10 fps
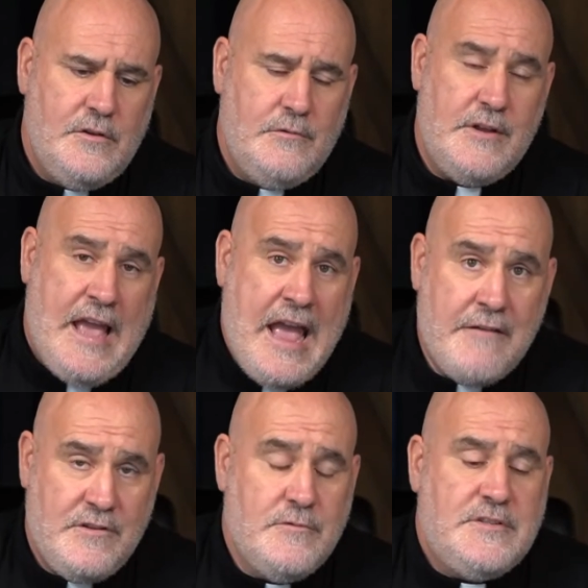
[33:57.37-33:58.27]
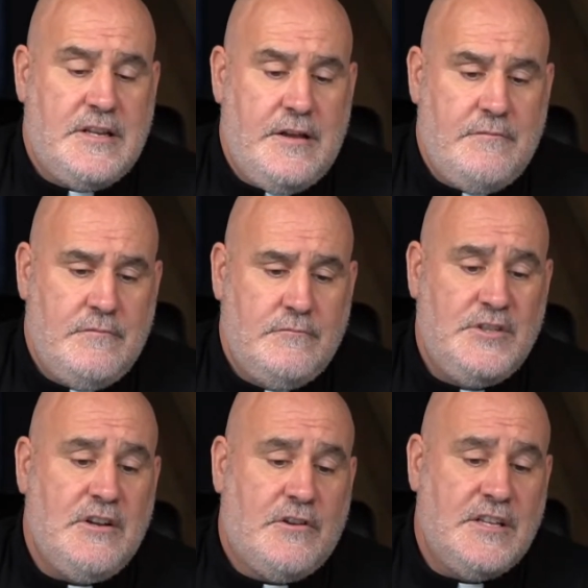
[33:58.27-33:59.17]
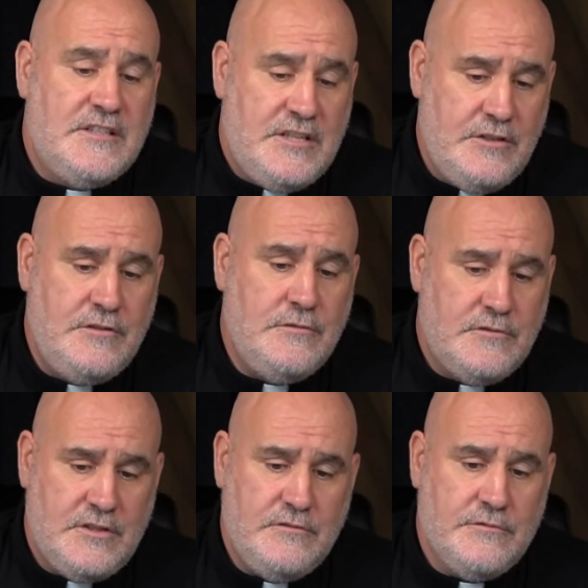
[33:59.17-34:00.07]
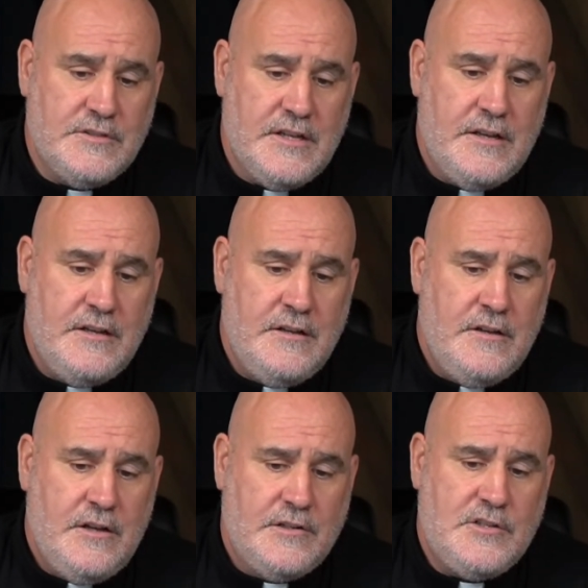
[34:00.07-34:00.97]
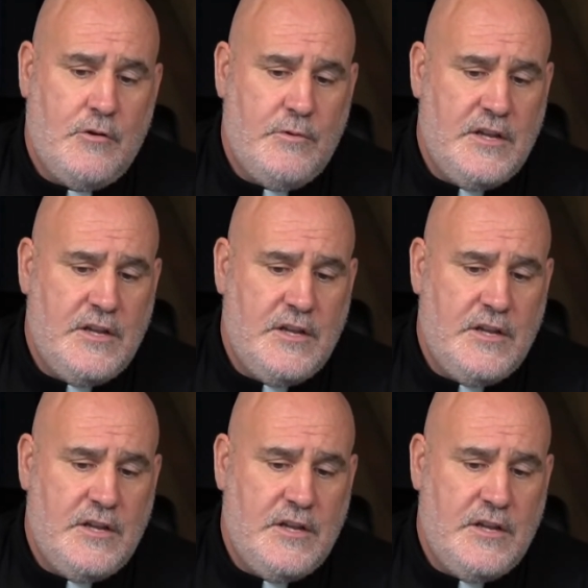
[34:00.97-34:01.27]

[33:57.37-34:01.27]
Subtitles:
We have used it. We shall continue to use it until we